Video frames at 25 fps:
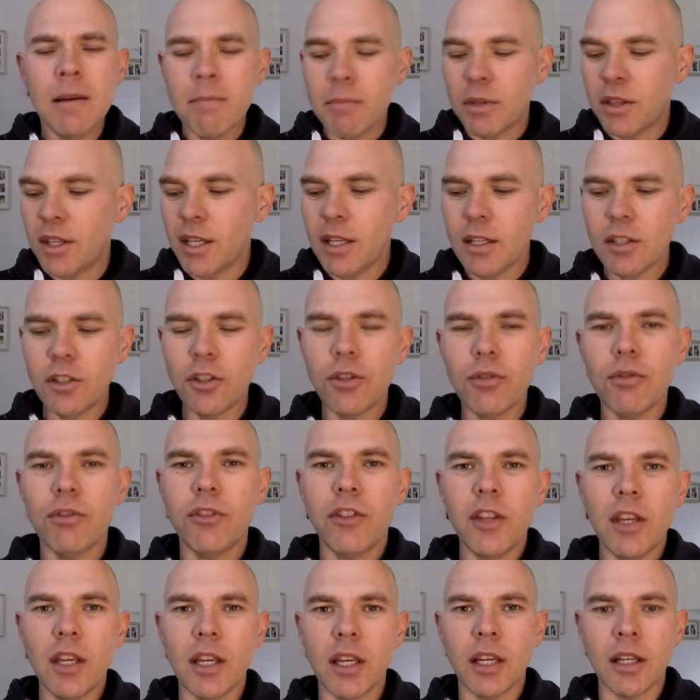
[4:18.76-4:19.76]
These two
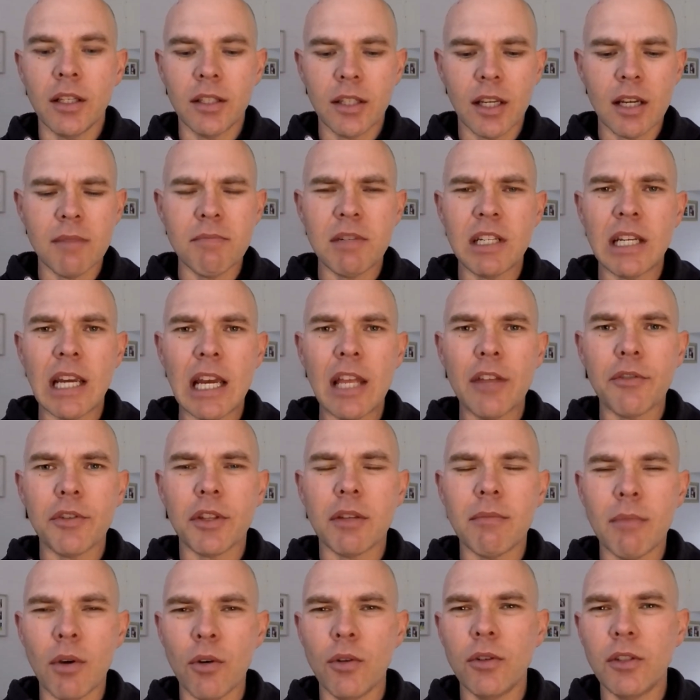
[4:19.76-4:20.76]
things come together in the
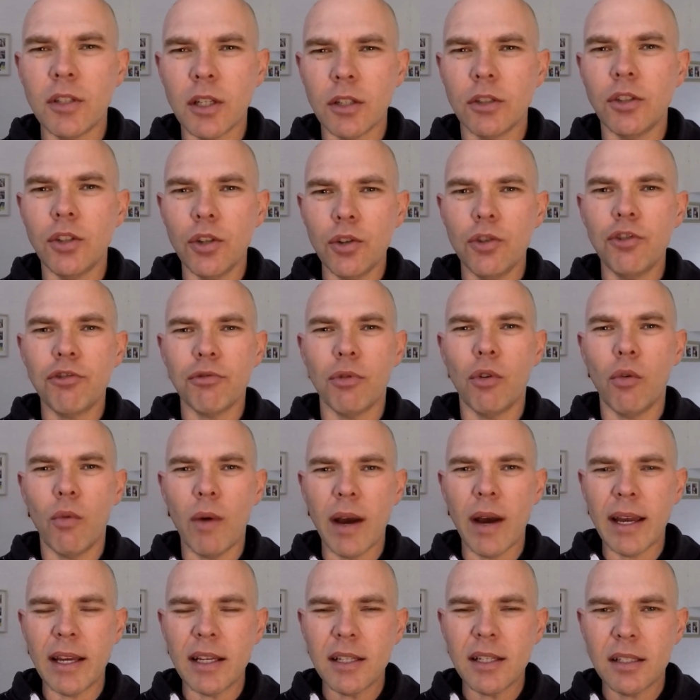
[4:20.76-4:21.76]
most unusual
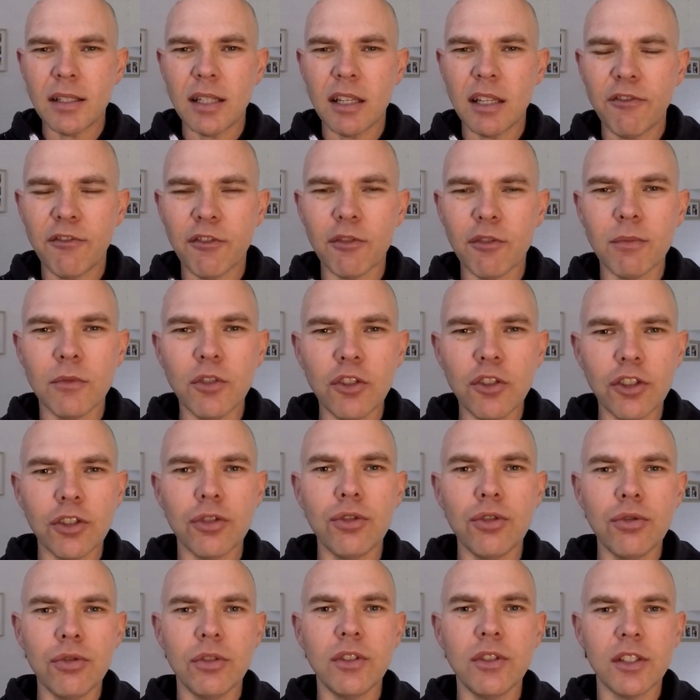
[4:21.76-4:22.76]
ways. See, from
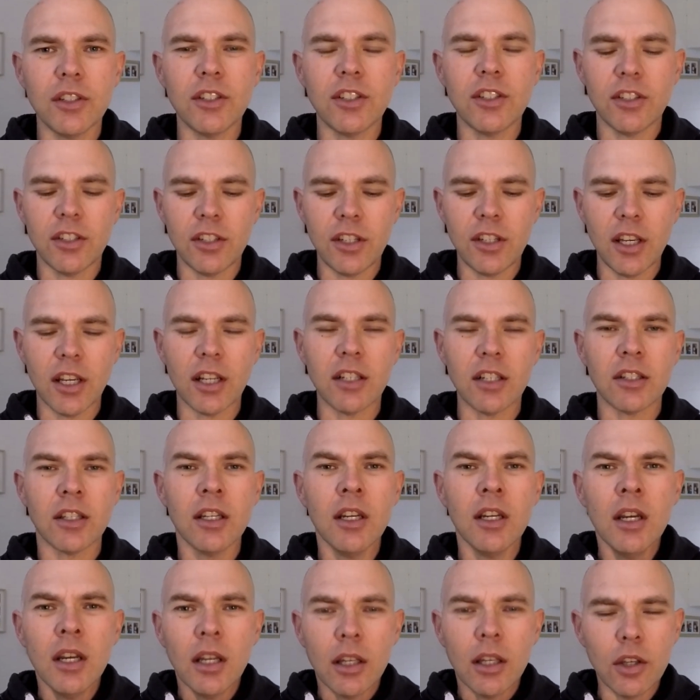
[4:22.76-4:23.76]
June the 6th,
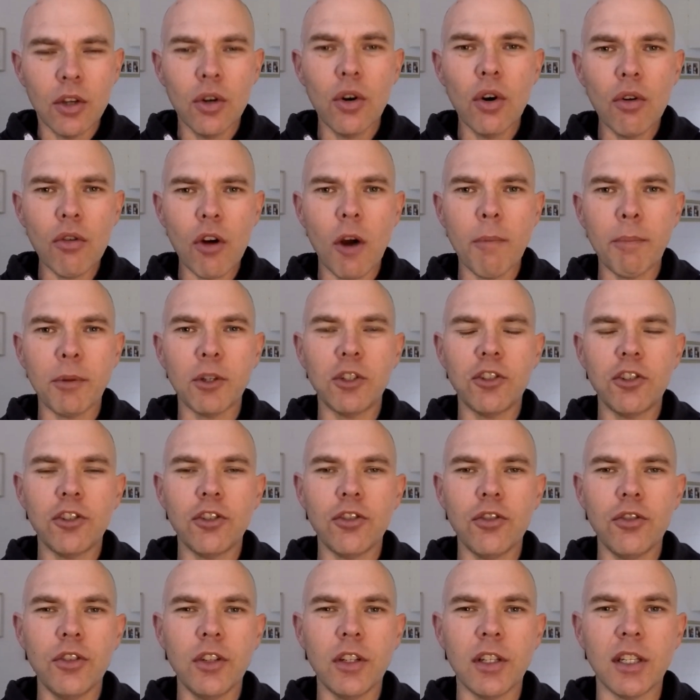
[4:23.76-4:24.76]
your
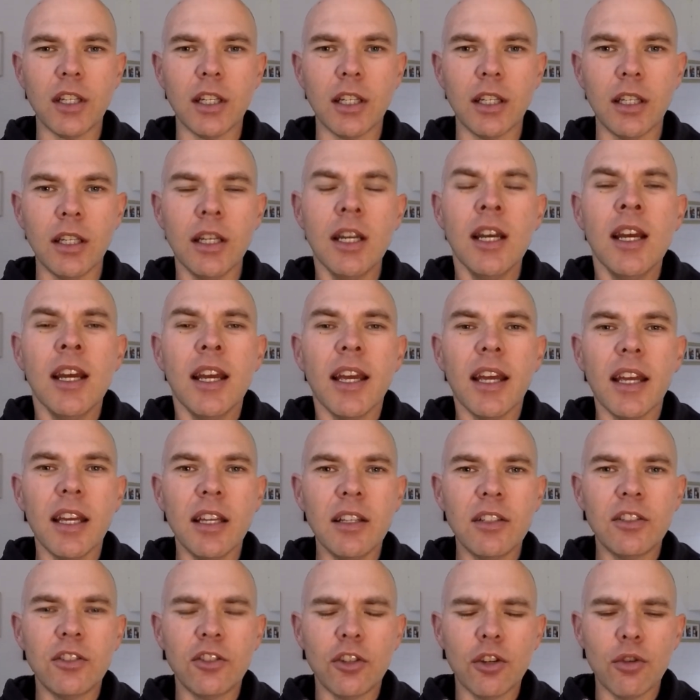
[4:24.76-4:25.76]
opportunity
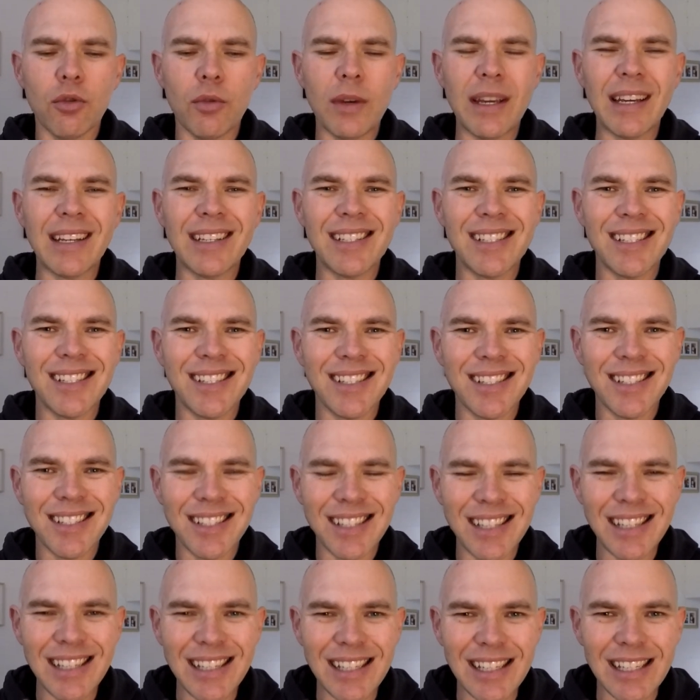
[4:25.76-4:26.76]
is to
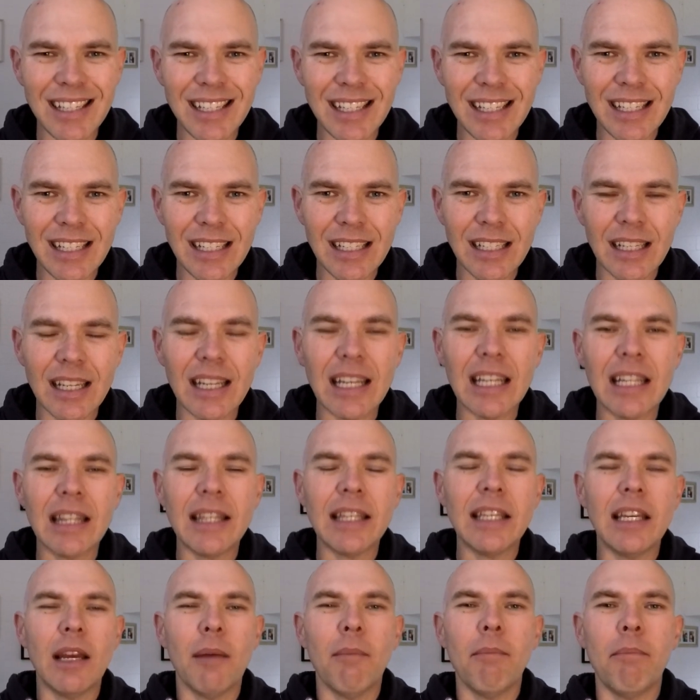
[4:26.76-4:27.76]
exceed in
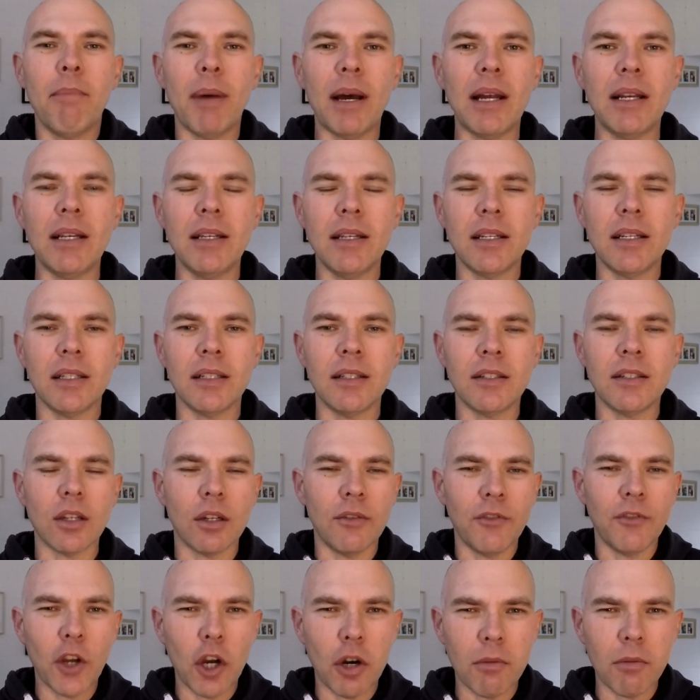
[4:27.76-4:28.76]
the abundance
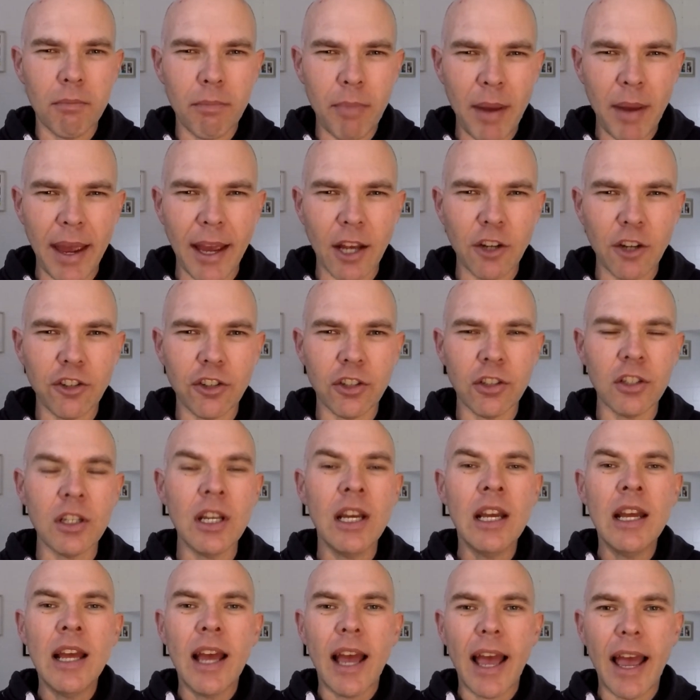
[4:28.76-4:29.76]
of compassion
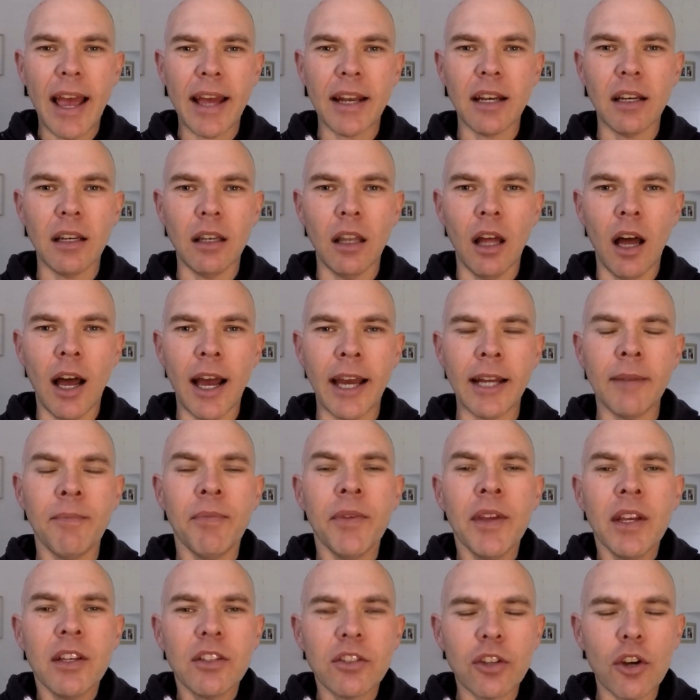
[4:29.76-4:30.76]
and light
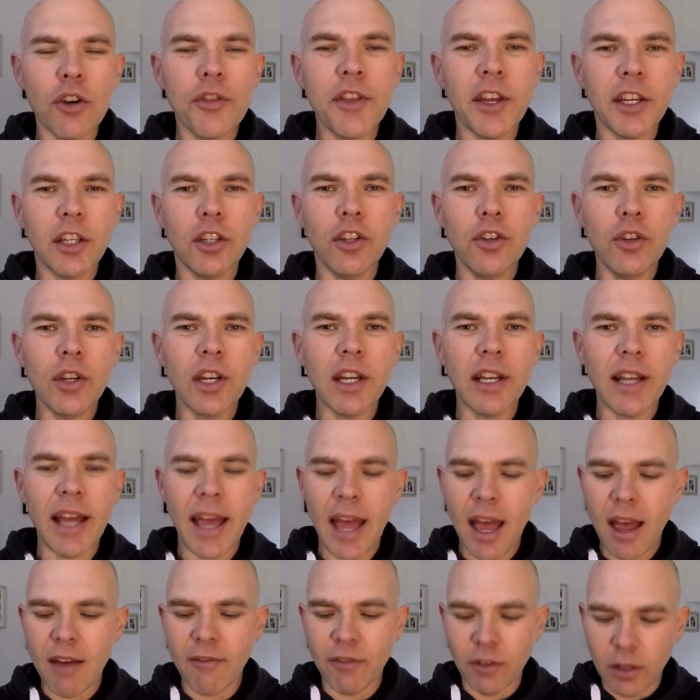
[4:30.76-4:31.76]
so that you can
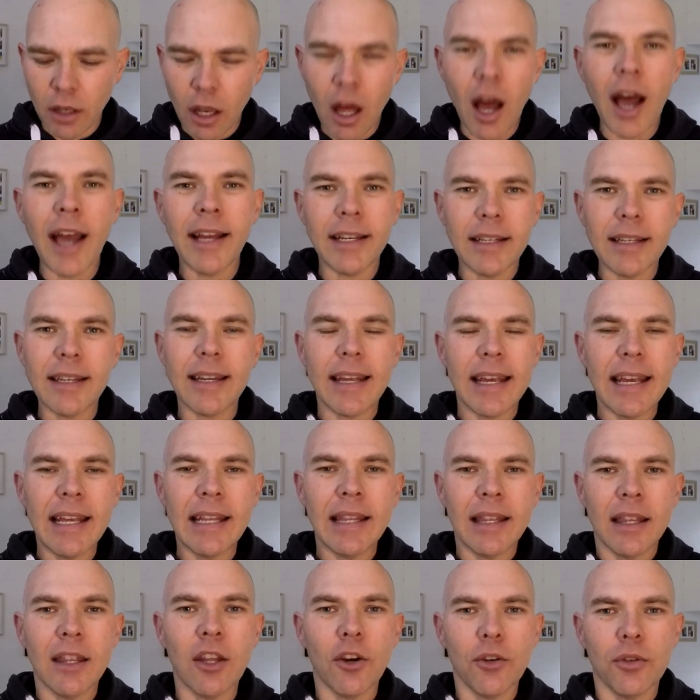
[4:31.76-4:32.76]
have light
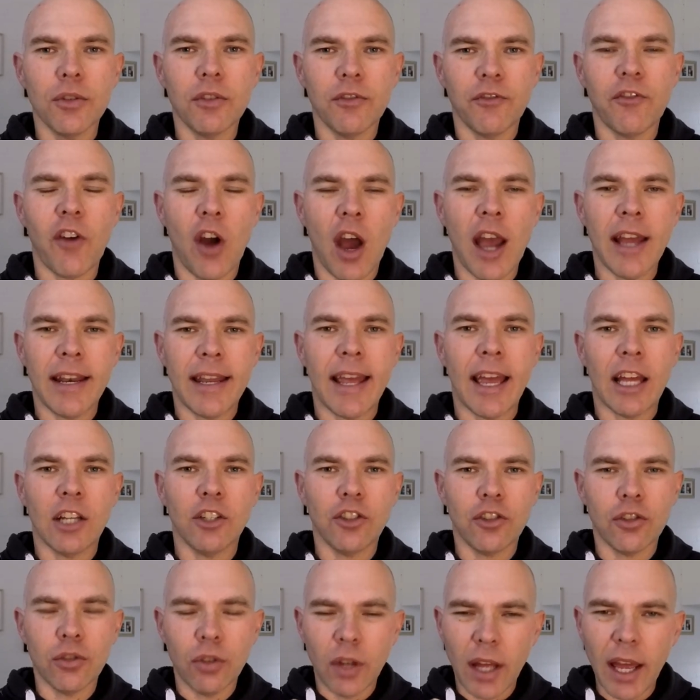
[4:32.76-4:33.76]
in those
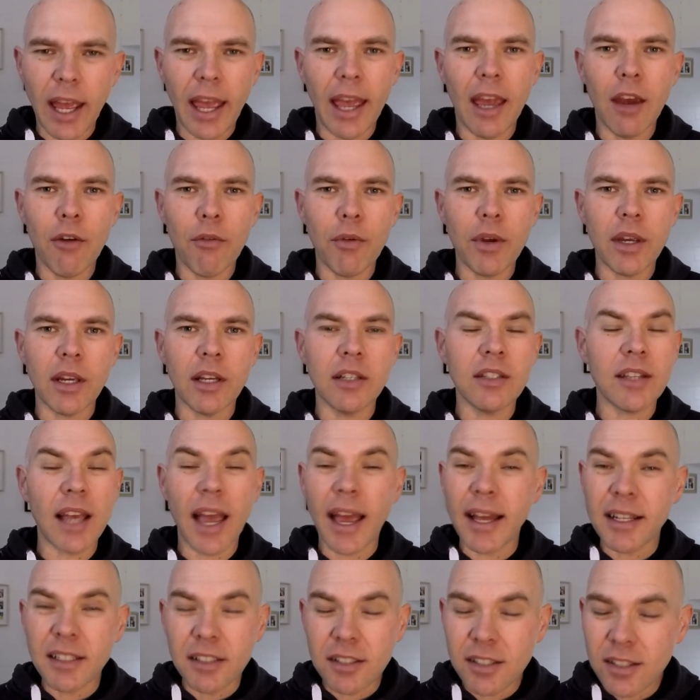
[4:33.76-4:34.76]
financial areas
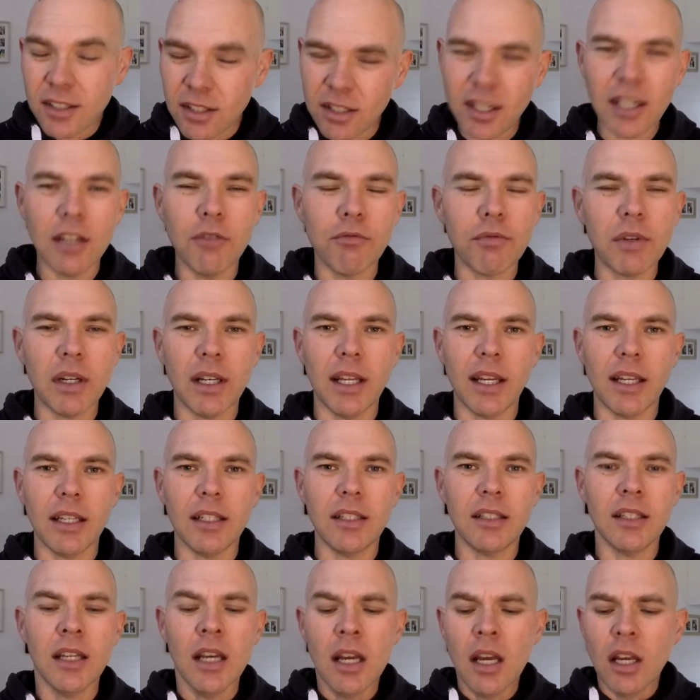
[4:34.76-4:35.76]
and see
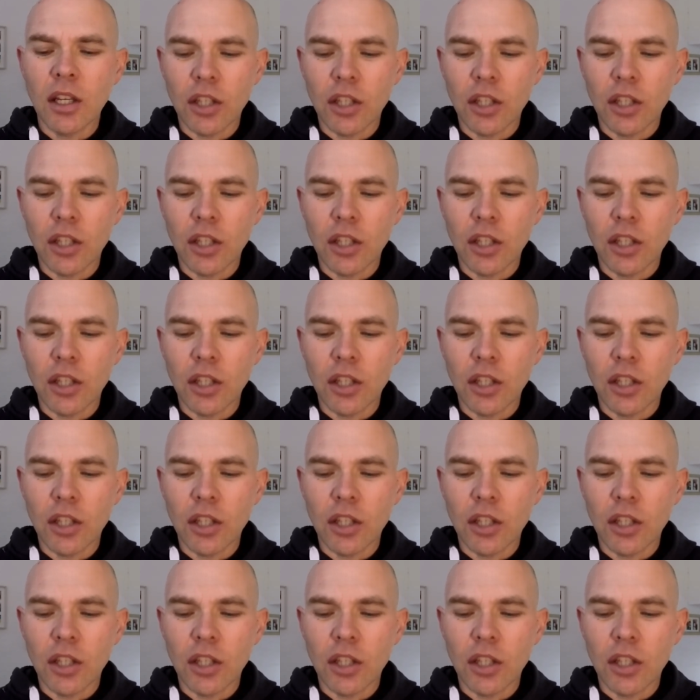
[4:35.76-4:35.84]
release.